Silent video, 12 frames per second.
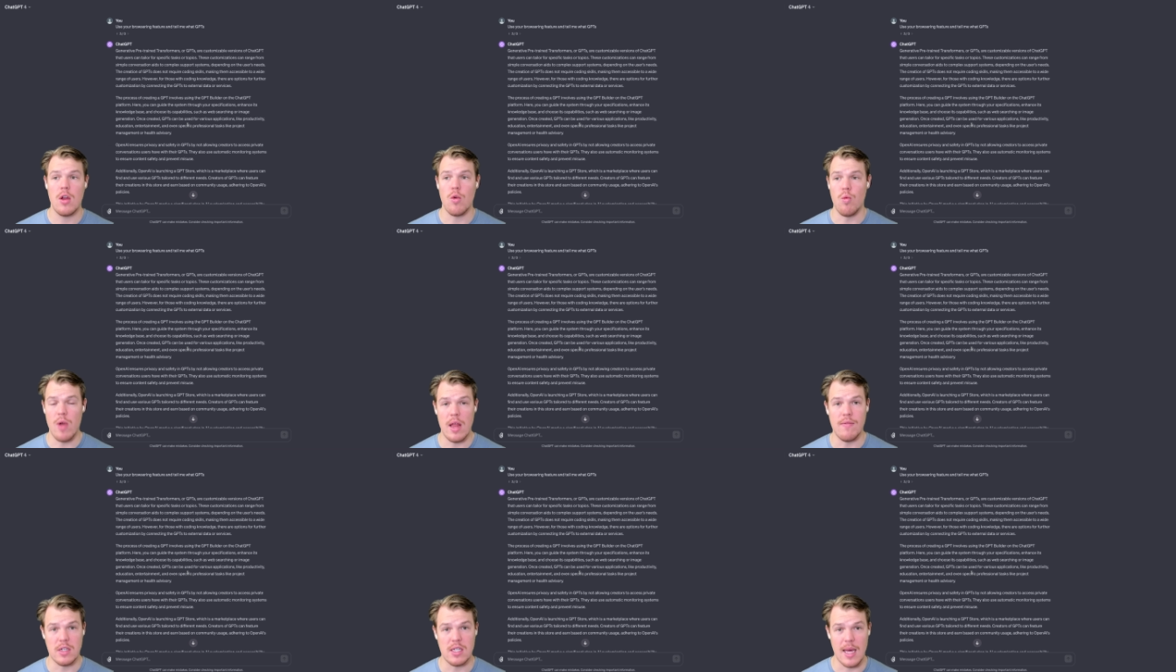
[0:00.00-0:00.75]

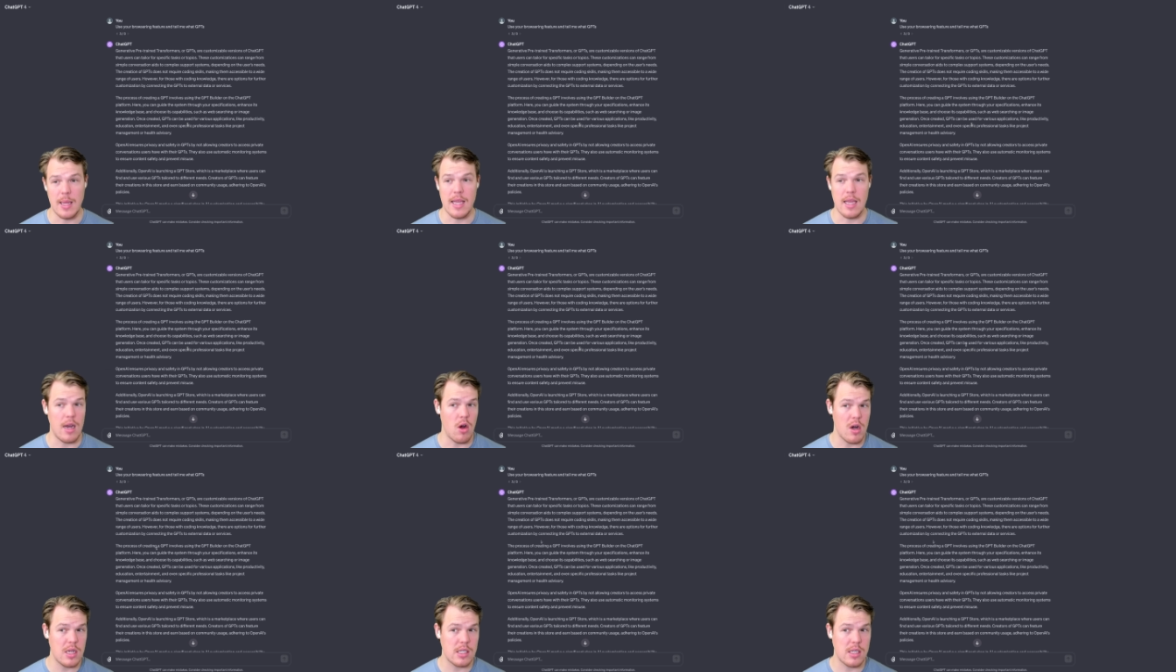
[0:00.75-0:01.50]
relevant to that link. And
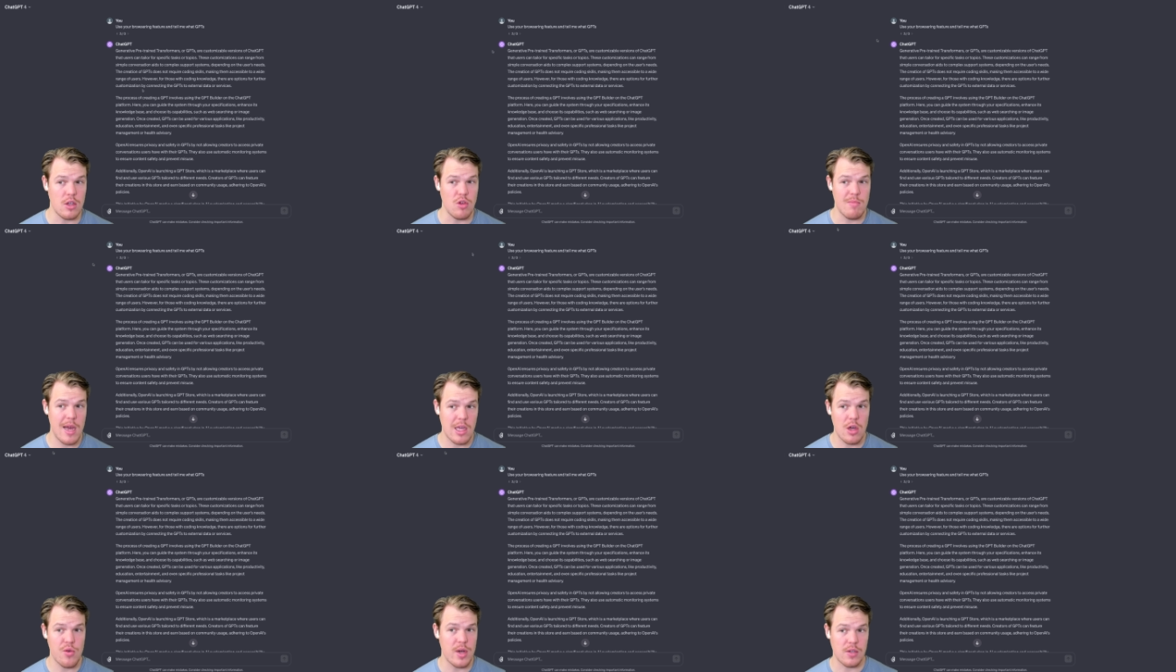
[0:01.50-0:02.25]
honestly, you might go as